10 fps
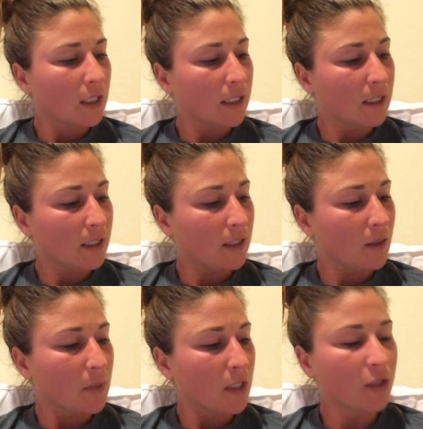
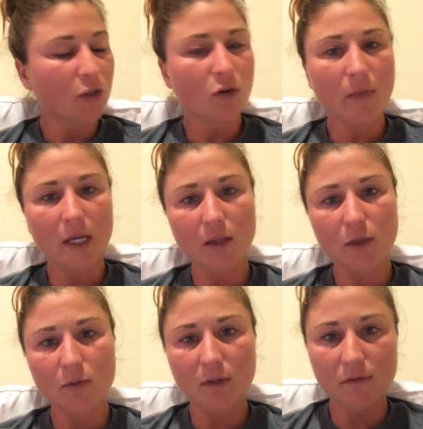Your
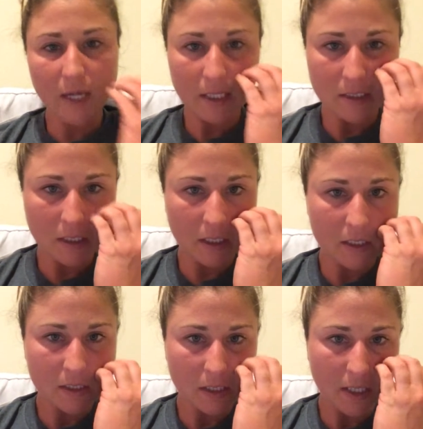omega-3 fats, like
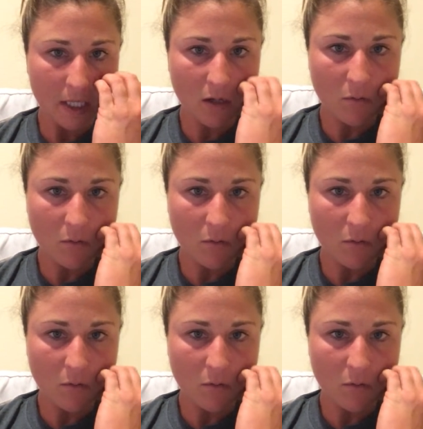I said, that